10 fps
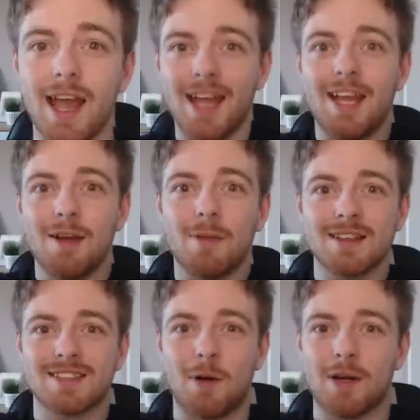Hey,
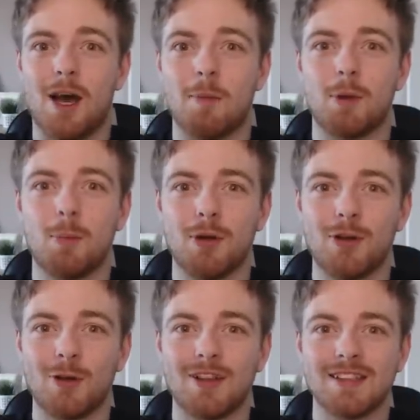what is going on,
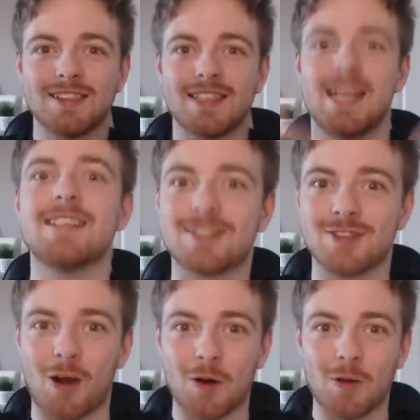Pooper Doodles?
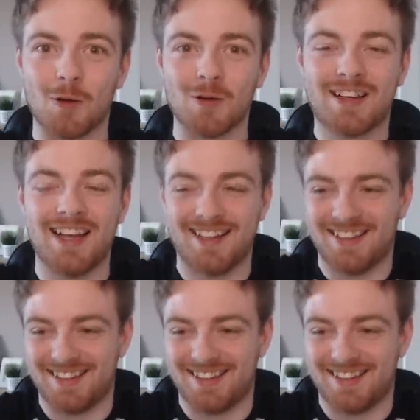It's StarLord!